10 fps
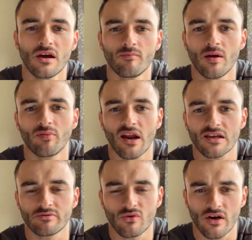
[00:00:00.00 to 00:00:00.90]
People
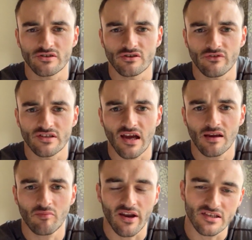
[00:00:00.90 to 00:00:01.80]
ask me questions all the
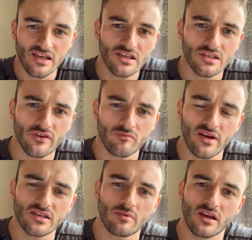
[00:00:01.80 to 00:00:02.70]
time, and it's easier for
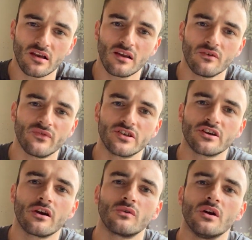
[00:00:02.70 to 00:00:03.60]
me to make a little
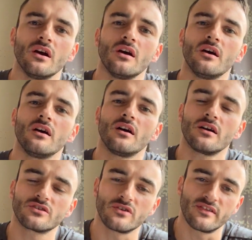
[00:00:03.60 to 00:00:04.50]
video
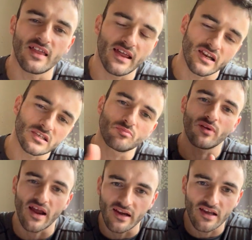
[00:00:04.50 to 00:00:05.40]
and then
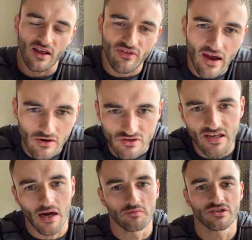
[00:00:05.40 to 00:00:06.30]
explain it 1,000
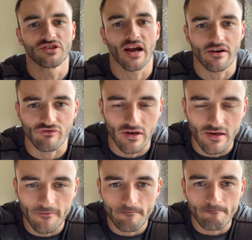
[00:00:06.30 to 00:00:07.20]
times in
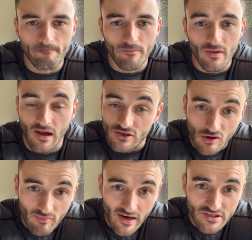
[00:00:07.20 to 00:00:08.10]
January. I
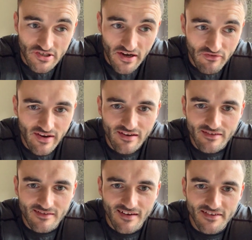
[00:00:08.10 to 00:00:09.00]
don't mind in January.
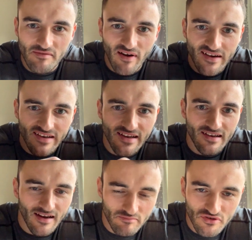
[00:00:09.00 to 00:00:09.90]
I don't mind it.
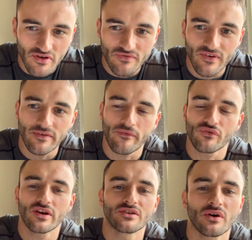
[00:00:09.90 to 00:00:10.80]
I'm doing this video for
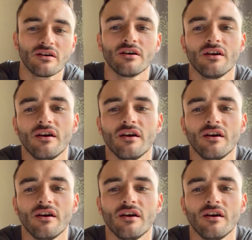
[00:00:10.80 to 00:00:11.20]
free as well.